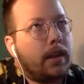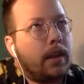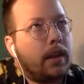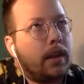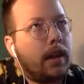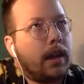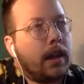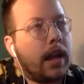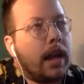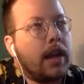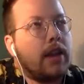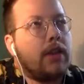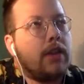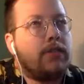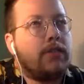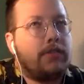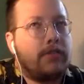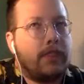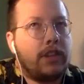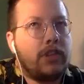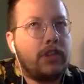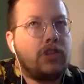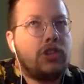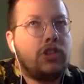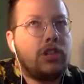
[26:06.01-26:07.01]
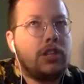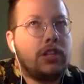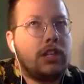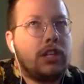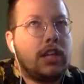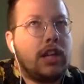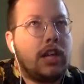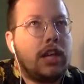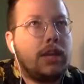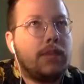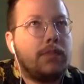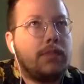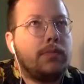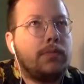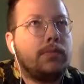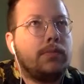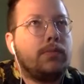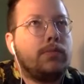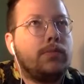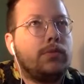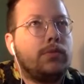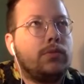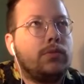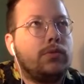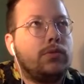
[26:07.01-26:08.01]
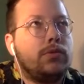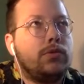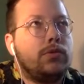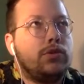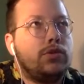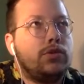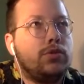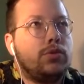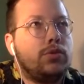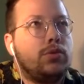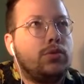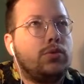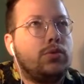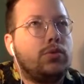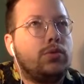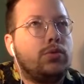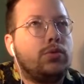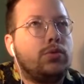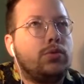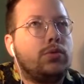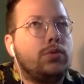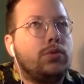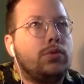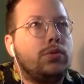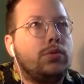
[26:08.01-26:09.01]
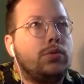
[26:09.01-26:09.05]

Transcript: i kind of eventually came to